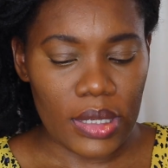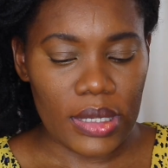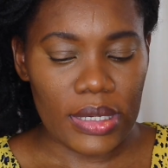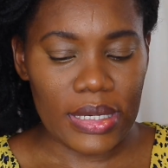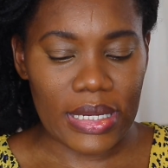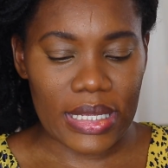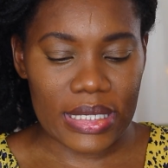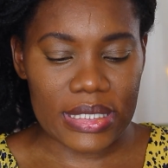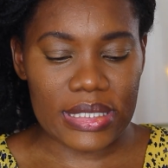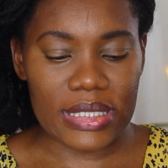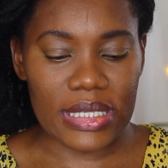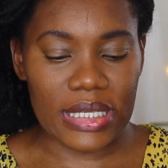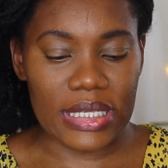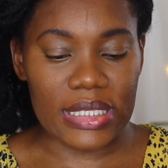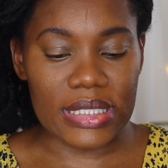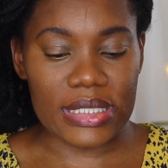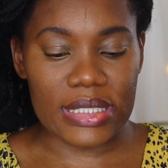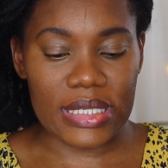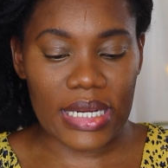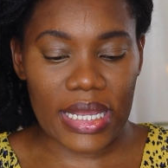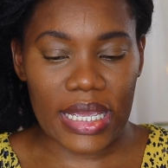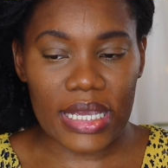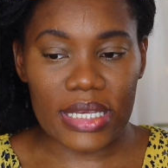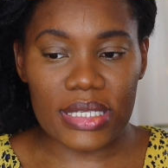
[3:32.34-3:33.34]
Next things
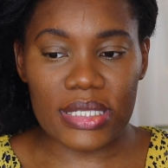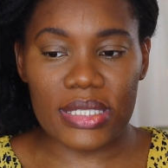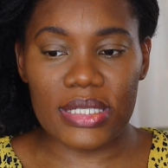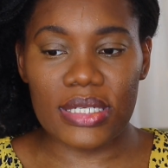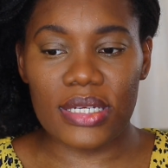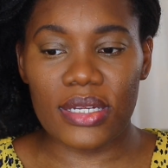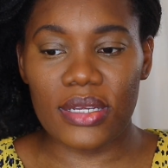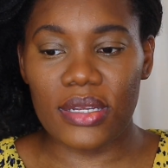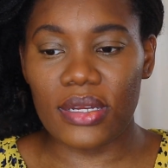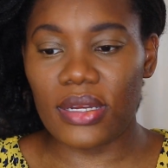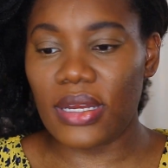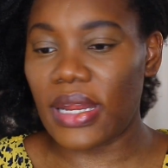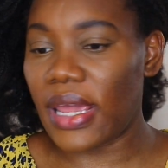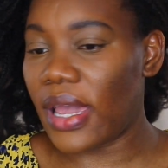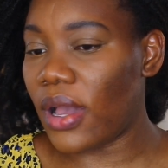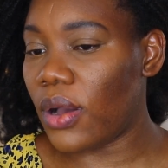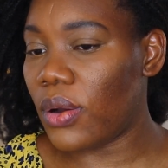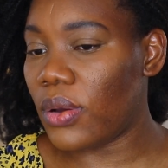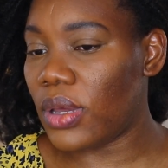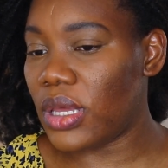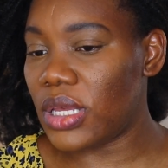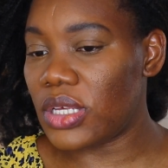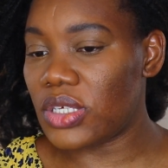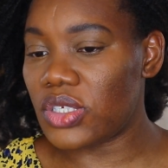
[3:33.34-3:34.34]
next
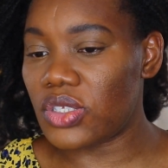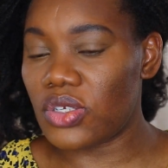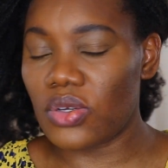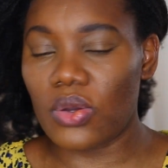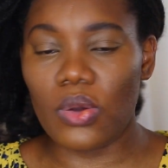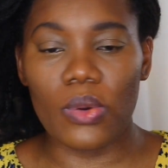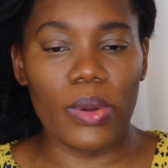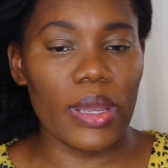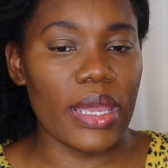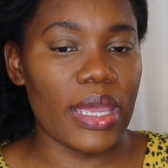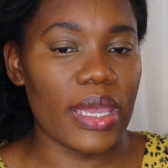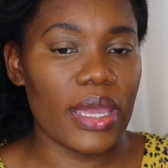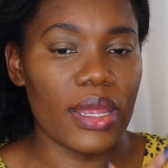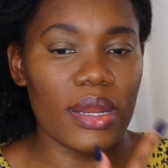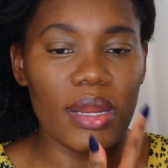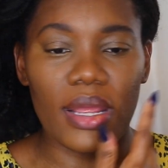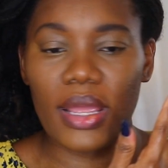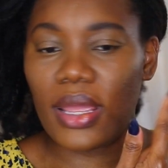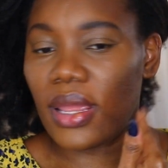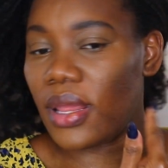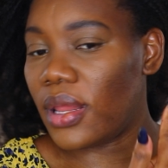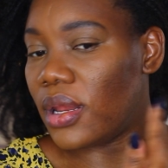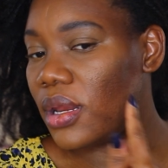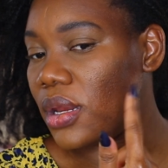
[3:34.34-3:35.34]
now is to go ahead
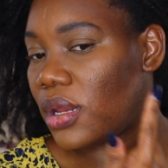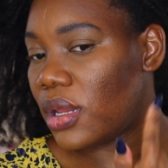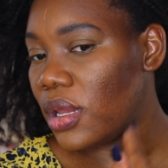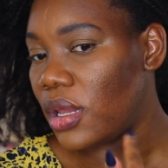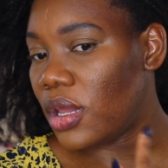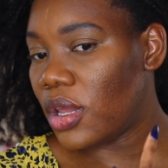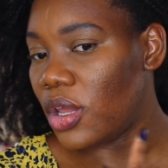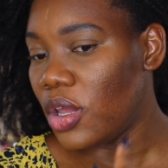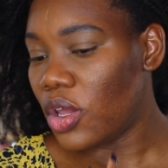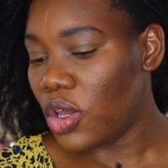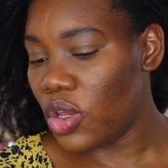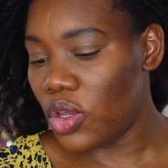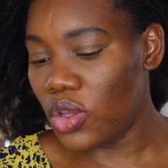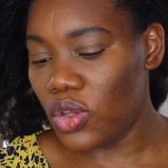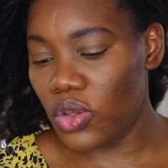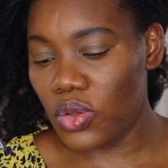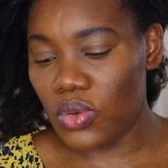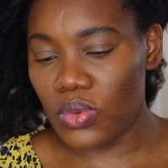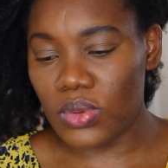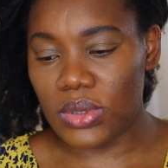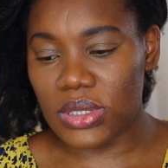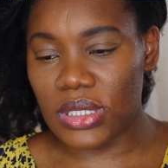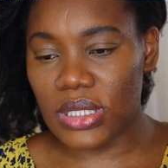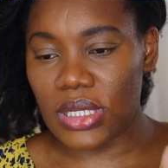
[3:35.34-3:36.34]
and
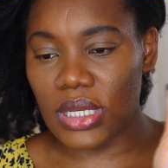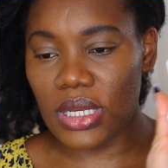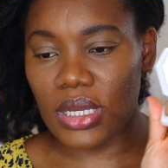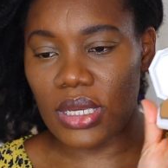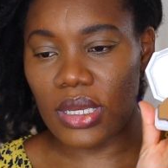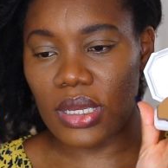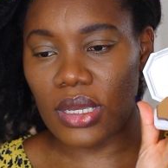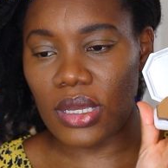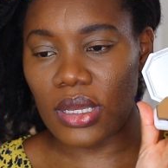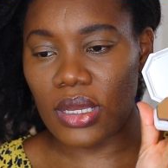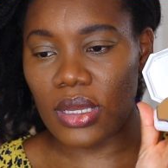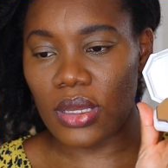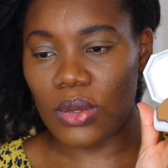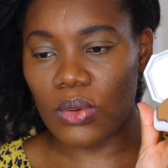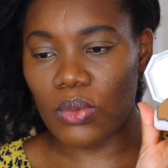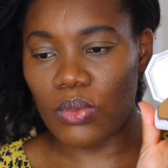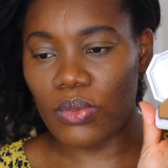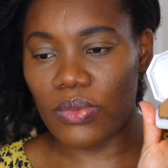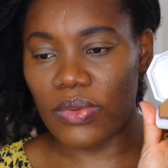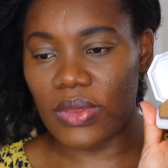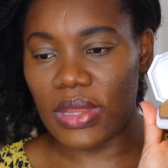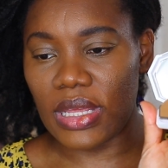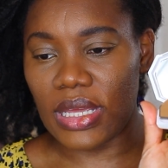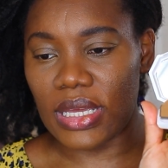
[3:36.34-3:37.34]
use
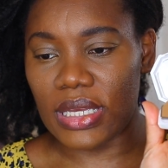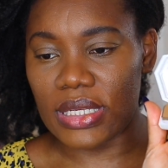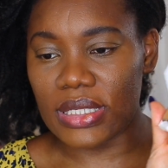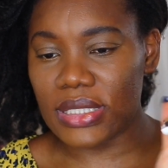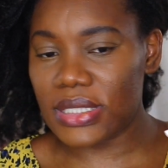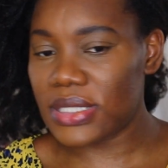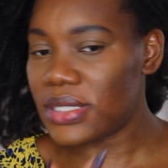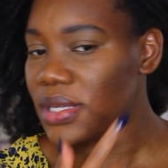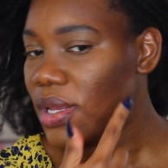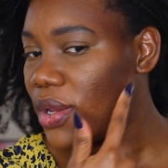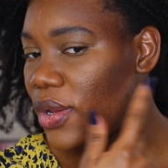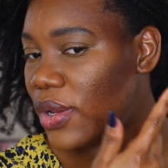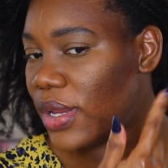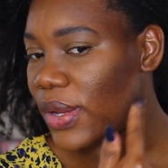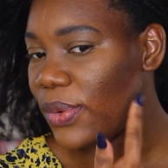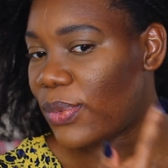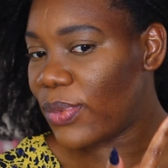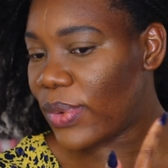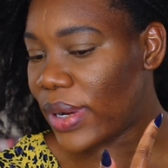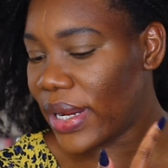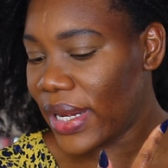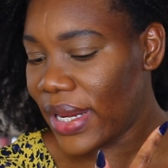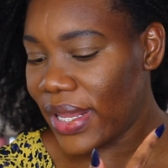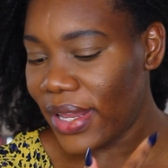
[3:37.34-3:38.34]
this
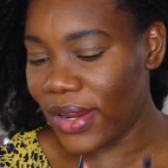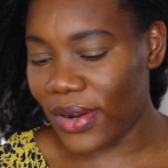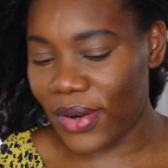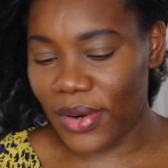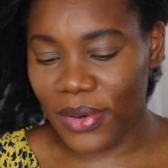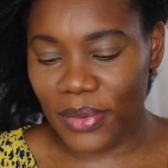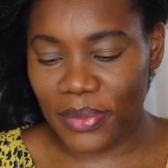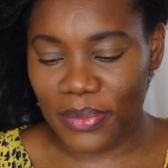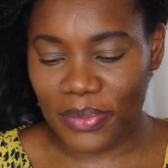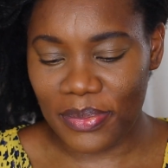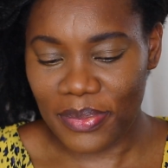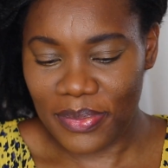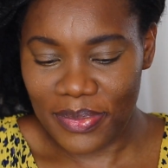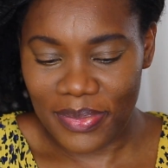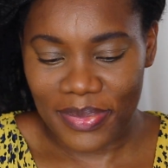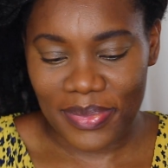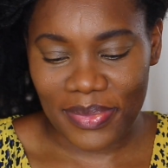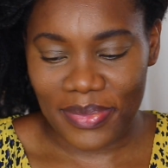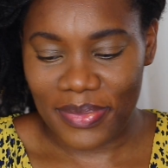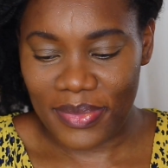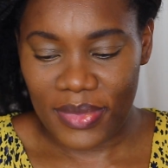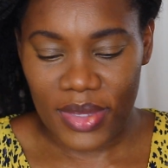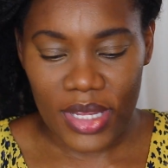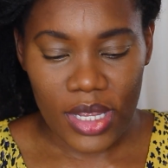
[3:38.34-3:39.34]
right here.
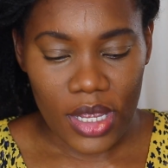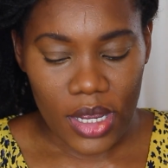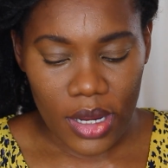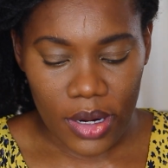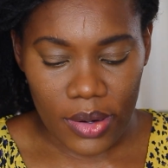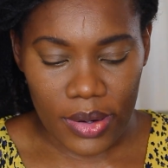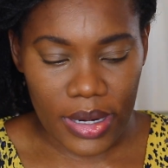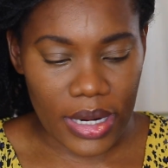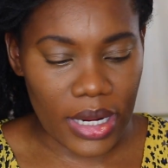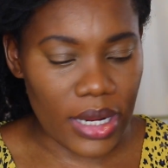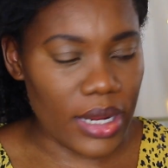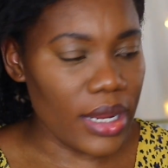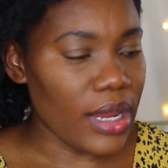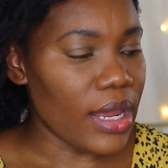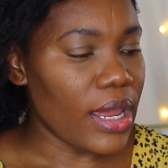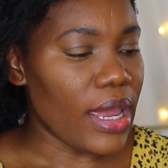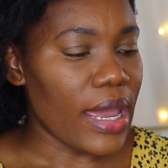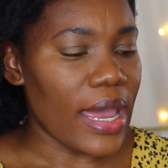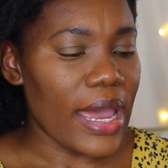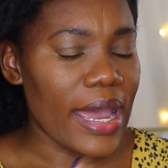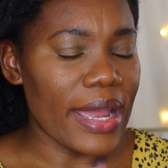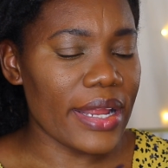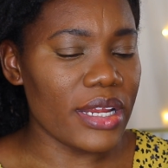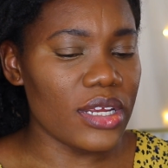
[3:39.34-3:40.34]
All right,
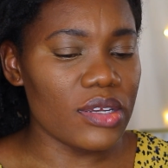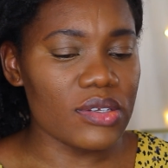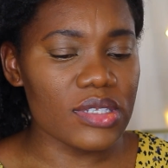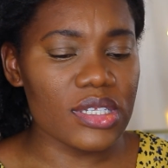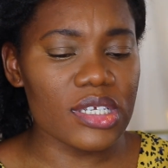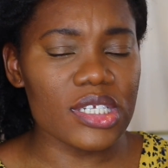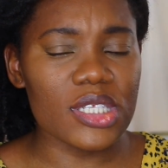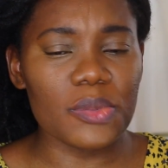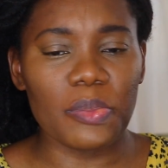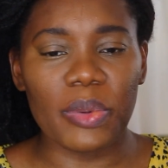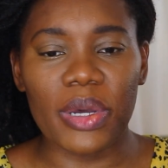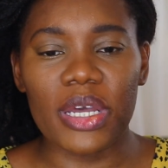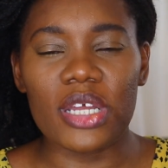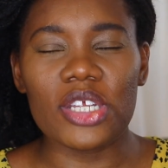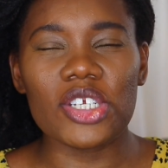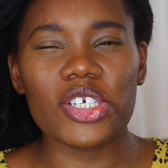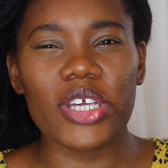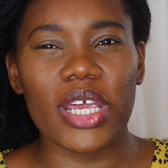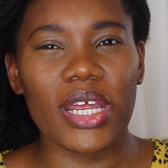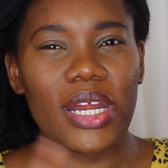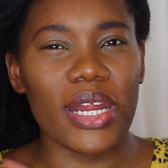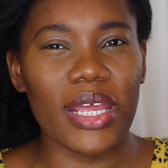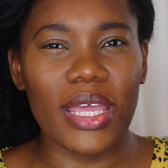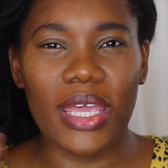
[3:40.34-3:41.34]
I use the sponge,
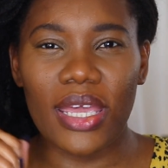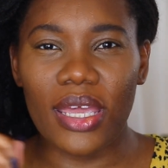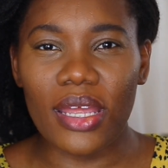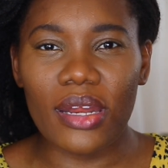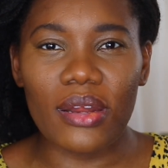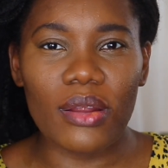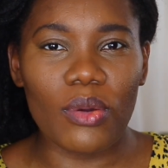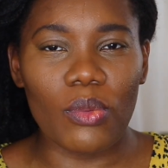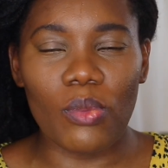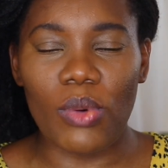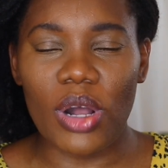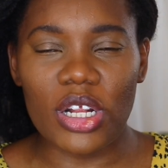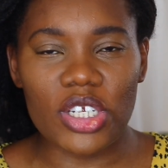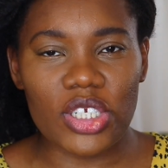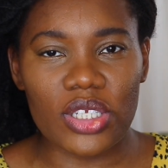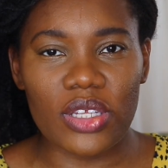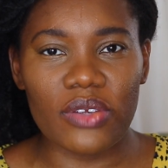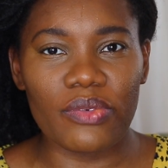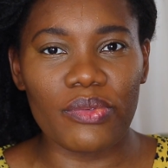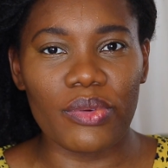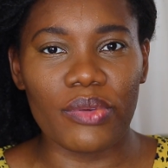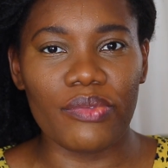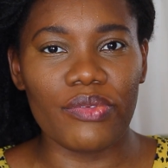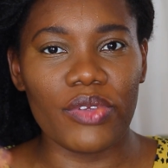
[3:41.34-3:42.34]
and again, watch
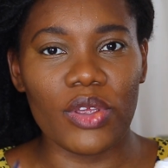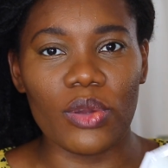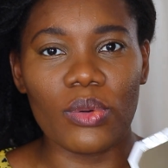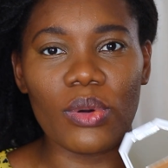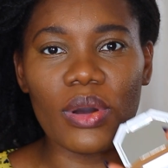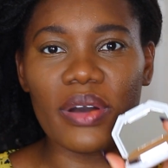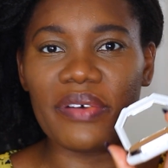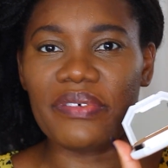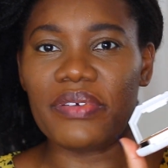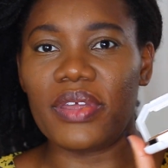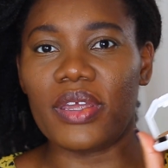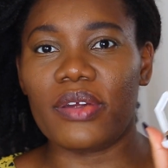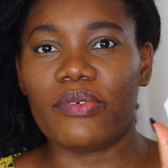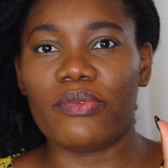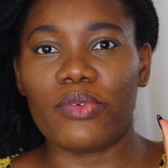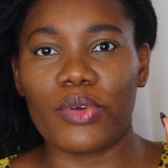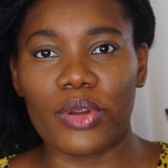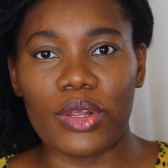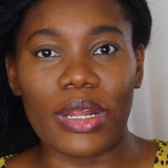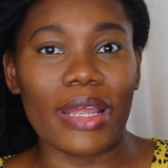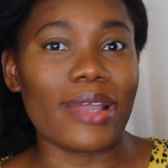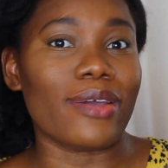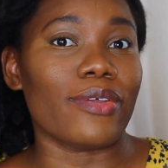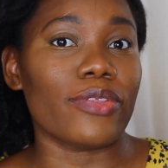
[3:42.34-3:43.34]
the review of here
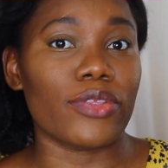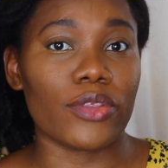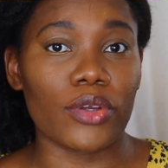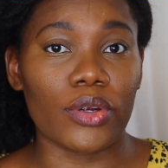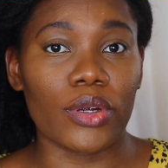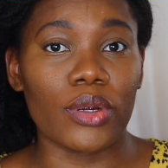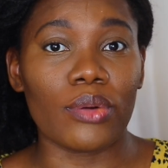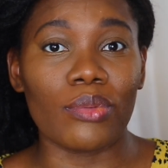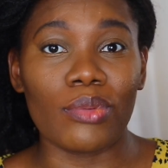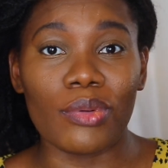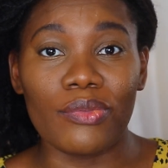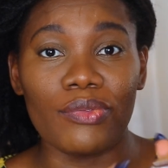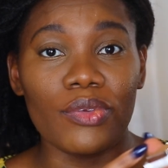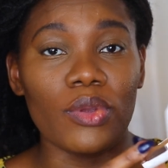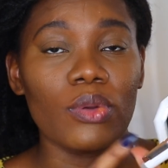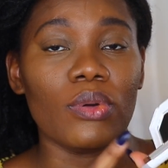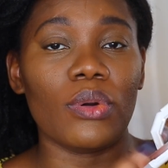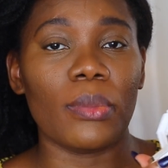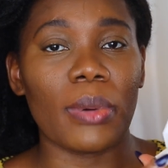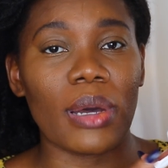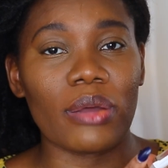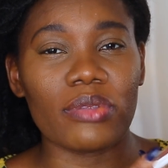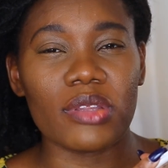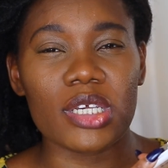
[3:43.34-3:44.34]
for like a thorough review
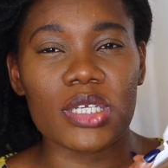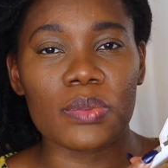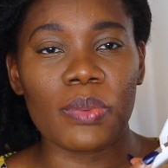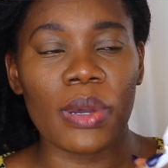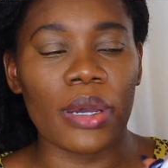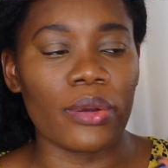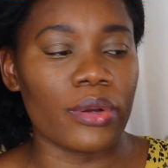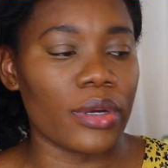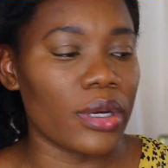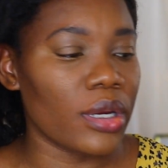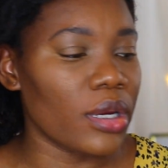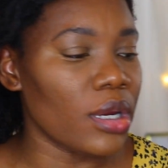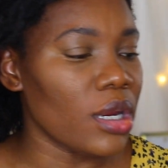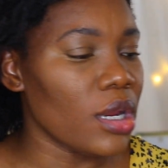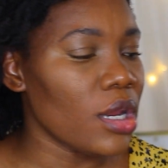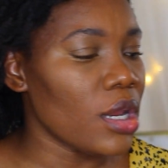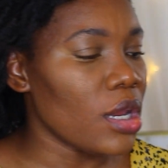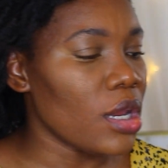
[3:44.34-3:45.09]
about this powder.